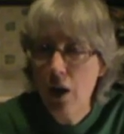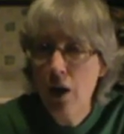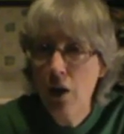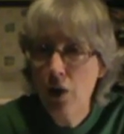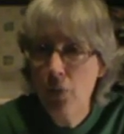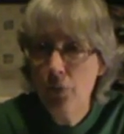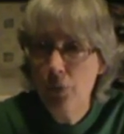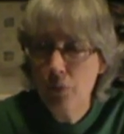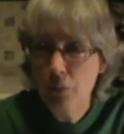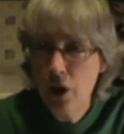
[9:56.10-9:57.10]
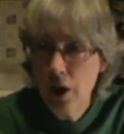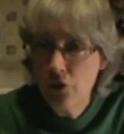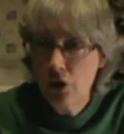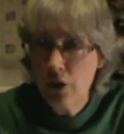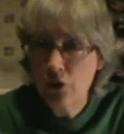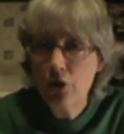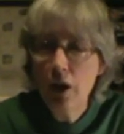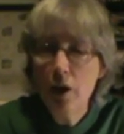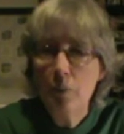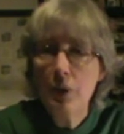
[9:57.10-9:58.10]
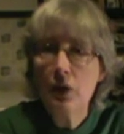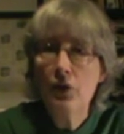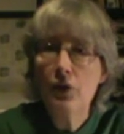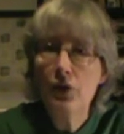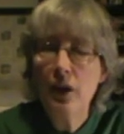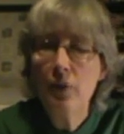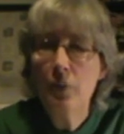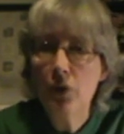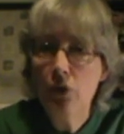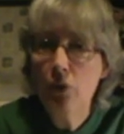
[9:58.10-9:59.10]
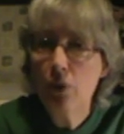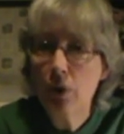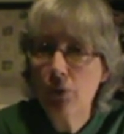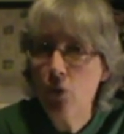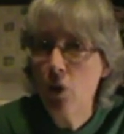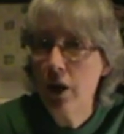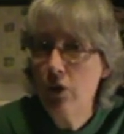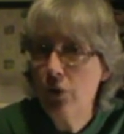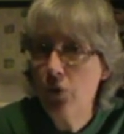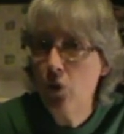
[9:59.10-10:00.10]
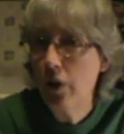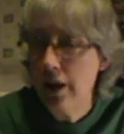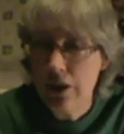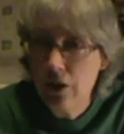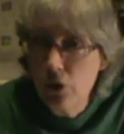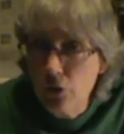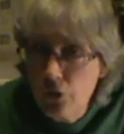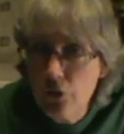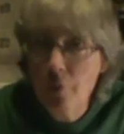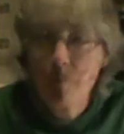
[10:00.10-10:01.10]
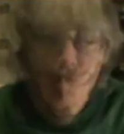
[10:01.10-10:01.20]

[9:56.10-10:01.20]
of projects because they've been doing 4-H for 8 years.